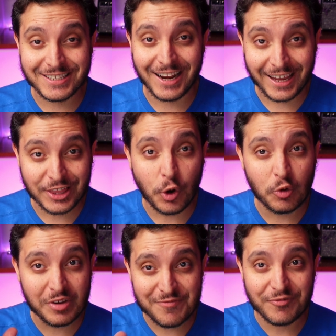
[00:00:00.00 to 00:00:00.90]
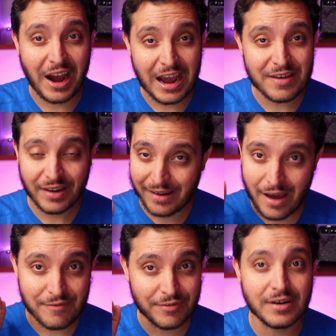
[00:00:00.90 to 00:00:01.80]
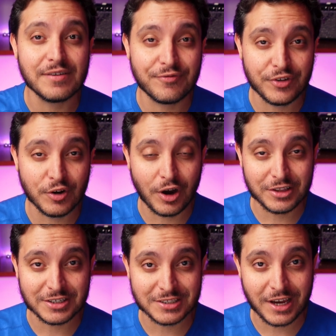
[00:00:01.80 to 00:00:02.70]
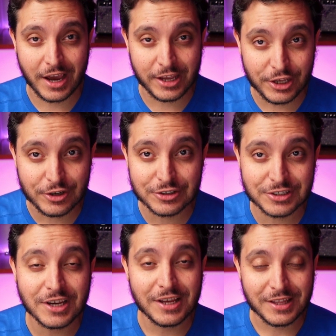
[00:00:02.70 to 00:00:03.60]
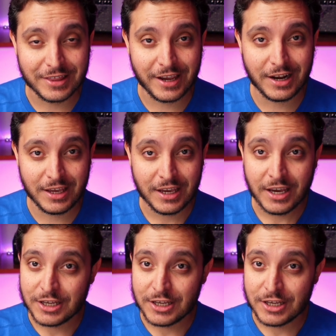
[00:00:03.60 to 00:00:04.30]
select only 5. I have a few others that I use daily.